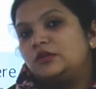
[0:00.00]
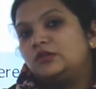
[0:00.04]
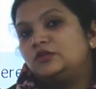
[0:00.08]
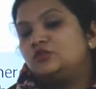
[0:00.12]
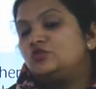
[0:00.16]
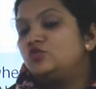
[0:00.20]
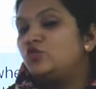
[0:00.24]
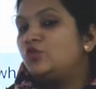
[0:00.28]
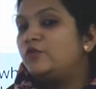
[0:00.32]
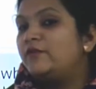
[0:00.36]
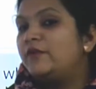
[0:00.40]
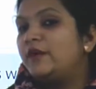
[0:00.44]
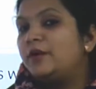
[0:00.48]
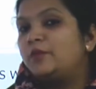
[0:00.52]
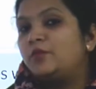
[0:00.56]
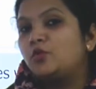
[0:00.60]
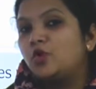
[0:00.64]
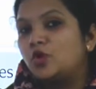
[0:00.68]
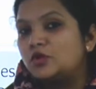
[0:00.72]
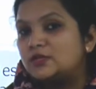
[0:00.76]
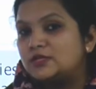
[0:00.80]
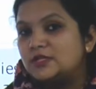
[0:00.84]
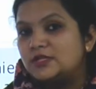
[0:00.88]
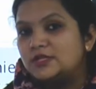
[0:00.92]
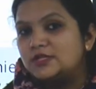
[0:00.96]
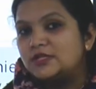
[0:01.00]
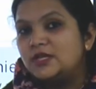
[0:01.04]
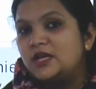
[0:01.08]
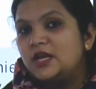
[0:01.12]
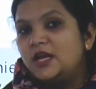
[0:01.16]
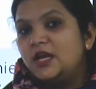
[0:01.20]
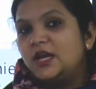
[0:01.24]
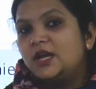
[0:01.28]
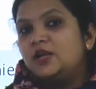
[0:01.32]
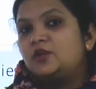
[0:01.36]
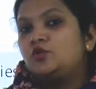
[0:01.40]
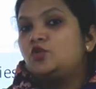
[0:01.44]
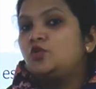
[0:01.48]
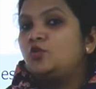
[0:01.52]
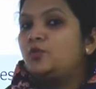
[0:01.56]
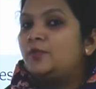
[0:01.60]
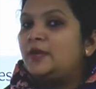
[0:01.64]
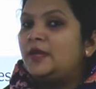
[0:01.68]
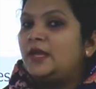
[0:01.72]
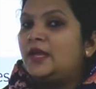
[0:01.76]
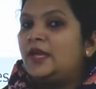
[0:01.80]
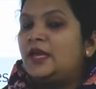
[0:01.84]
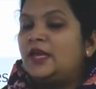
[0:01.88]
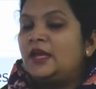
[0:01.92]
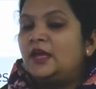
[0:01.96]
two-way process. It could
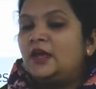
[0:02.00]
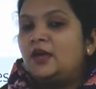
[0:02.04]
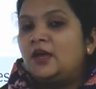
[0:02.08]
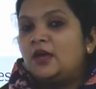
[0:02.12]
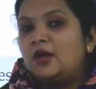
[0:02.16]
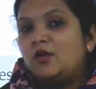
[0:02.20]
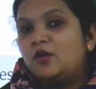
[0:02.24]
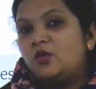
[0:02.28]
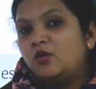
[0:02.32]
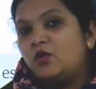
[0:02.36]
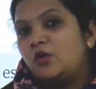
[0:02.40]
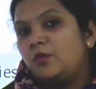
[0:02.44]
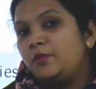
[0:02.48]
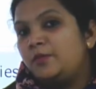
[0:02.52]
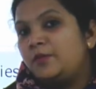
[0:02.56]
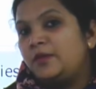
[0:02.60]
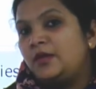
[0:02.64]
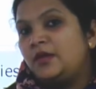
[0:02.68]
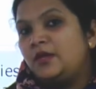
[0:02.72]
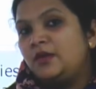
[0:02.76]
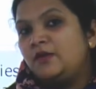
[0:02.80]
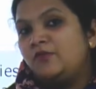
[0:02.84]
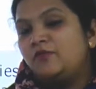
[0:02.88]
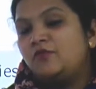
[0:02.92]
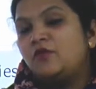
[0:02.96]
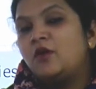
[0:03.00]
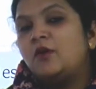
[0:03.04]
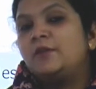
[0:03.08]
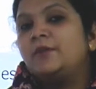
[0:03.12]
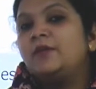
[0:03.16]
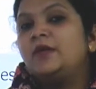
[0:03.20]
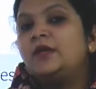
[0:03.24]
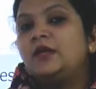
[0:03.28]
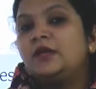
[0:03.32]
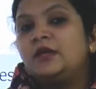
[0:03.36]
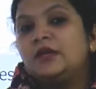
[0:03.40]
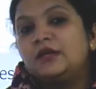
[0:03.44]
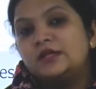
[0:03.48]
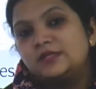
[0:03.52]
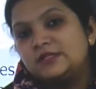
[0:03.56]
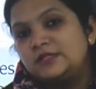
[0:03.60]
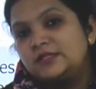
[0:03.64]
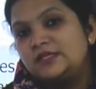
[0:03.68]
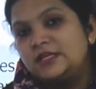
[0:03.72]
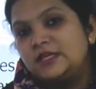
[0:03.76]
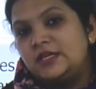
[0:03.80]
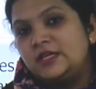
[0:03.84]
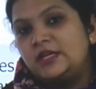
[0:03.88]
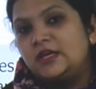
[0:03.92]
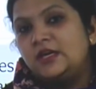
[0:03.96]
be A or B forming
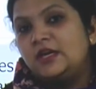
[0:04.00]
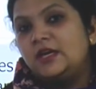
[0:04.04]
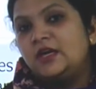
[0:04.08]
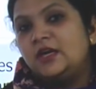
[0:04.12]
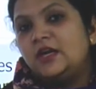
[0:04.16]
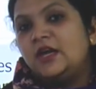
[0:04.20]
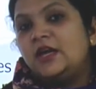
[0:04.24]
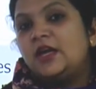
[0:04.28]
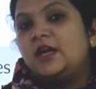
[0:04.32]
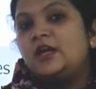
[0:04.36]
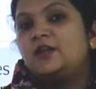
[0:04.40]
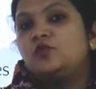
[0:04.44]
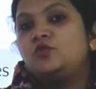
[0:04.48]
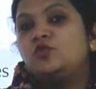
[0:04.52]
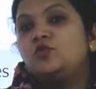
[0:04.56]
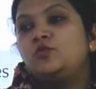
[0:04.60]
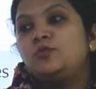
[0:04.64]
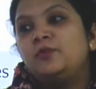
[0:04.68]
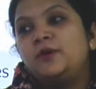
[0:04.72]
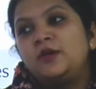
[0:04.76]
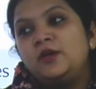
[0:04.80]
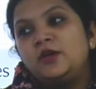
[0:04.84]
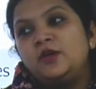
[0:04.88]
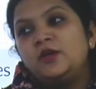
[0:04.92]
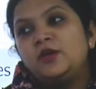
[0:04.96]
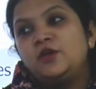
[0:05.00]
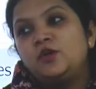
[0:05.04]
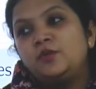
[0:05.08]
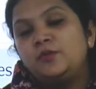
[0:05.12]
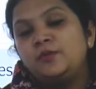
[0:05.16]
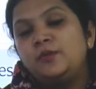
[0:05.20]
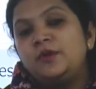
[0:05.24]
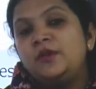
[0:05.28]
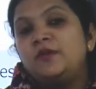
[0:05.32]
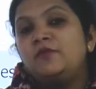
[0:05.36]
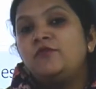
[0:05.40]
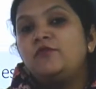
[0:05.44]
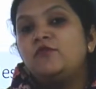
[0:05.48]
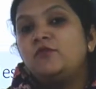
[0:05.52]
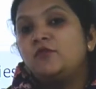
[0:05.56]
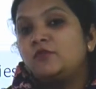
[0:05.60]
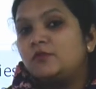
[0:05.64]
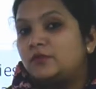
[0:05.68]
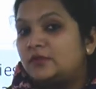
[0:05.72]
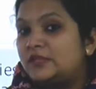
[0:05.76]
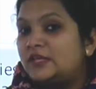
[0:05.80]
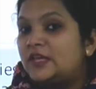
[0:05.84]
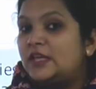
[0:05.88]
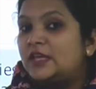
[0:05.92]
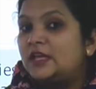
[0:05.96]
C. It could be A or
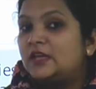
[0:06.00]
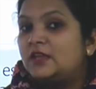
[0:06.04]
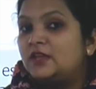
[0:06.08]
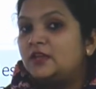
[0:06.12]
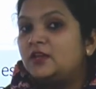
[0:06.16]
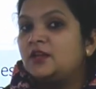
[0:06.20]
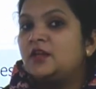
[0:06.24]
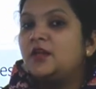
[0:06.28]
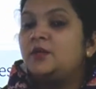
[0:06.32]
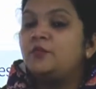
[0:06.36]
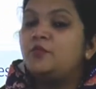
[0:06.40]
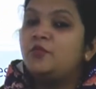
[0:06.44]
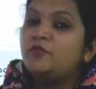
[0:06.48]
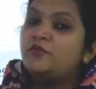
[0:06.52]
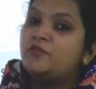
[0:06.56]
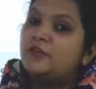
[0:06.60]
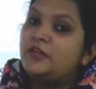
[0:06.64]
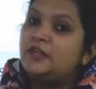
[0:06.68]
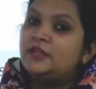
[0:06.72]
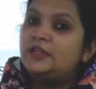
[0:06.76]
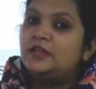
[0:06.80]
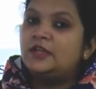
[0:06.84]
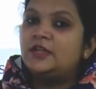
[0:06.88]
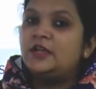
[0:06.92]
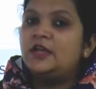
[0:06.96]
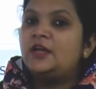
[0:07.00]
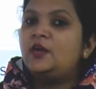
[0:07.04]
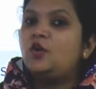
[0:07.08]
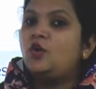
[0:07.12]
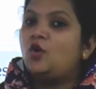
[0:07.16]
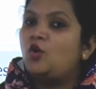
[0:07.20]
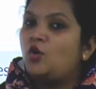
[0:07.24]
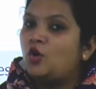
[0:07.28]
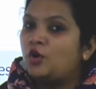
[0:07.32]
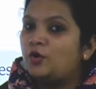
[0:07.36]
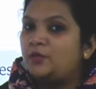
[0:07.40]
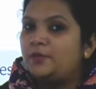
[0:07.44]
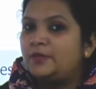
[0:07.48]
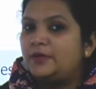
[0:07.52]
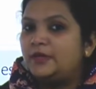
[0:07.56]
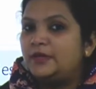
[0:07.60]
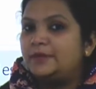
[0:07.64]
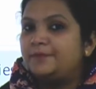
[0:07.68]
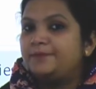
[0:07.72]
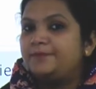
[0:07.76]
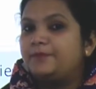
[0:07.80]
B taking the name of either A or B.